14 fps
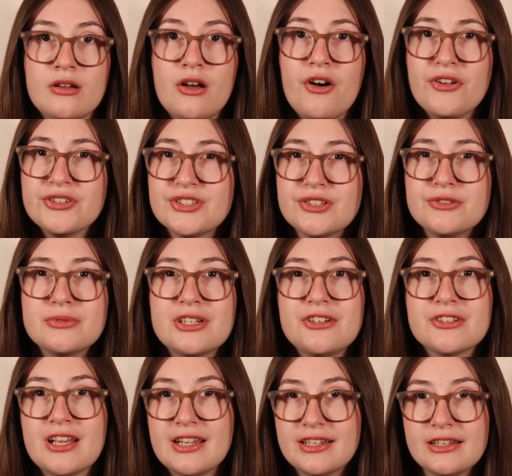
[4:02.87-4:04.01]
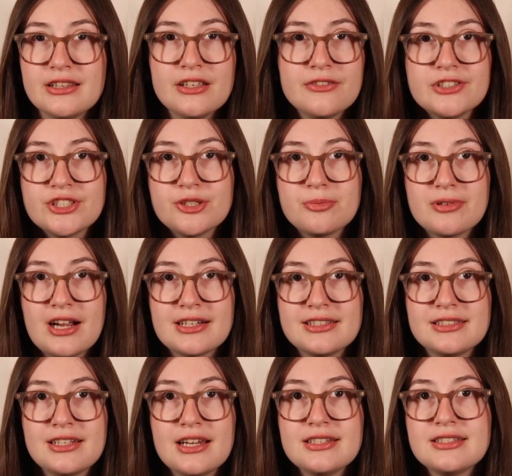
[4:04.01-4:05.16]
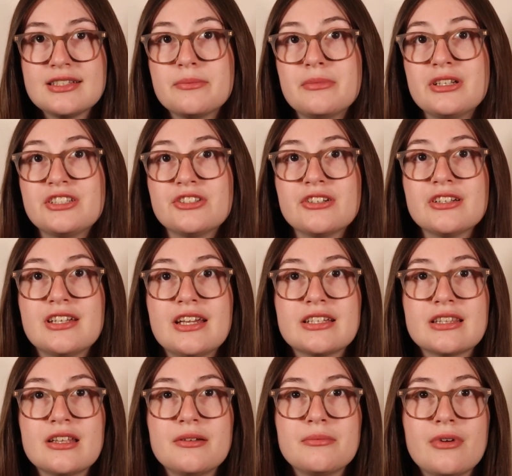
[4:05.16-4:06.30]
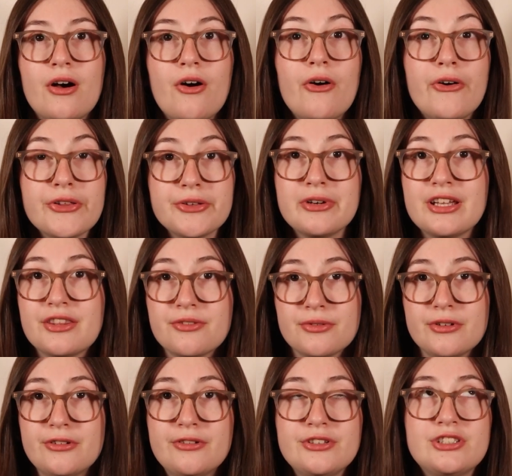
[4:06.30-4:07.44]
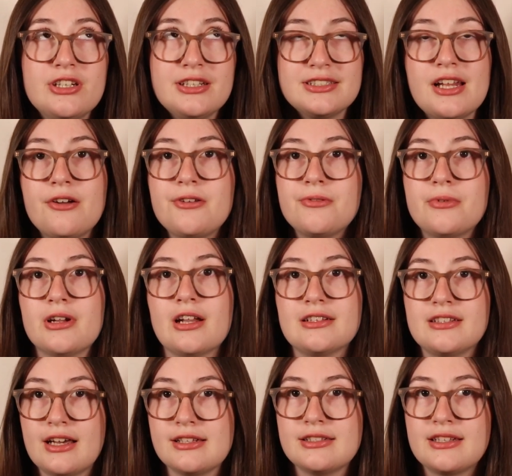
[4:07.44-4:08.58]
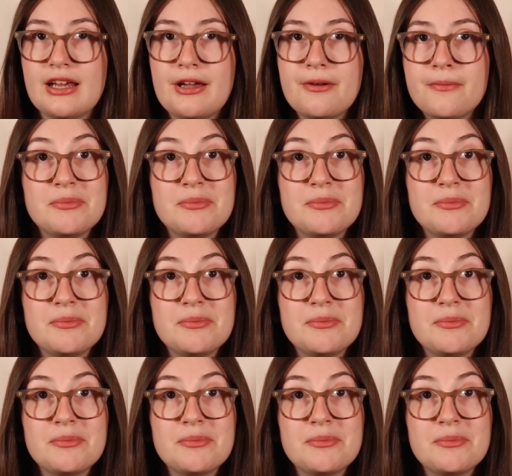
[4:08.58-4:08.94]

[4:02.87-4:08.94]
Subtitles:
Also, when you're taking the official practice tests, make sure to take them all the way through just how you would on test day.